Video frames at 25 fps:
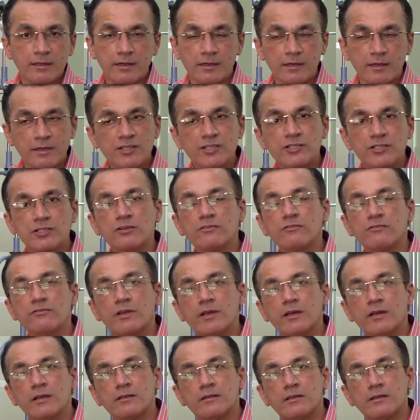condition
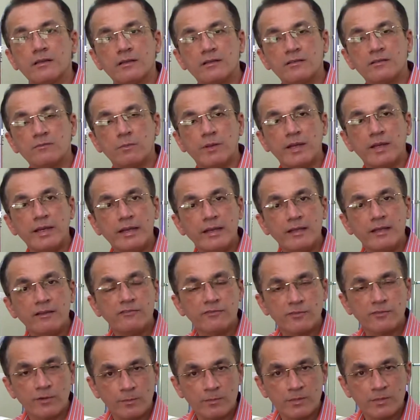where there is bleeding
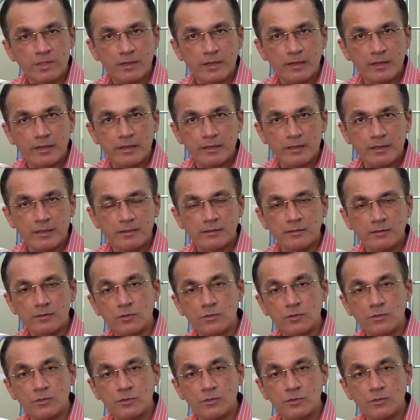from the retina